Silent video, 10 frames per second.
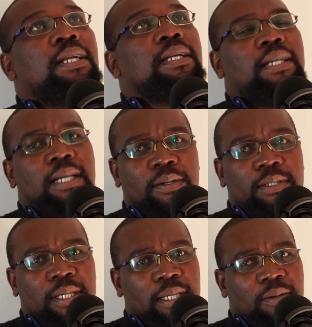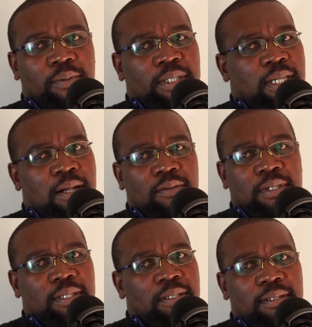I think I was
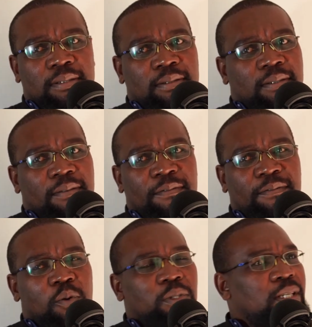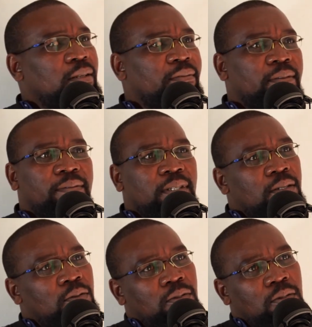around 14,
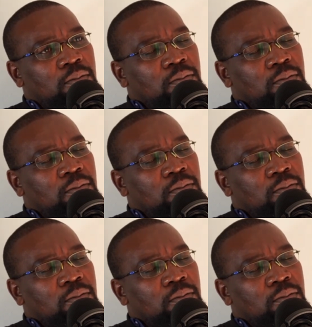15 or so.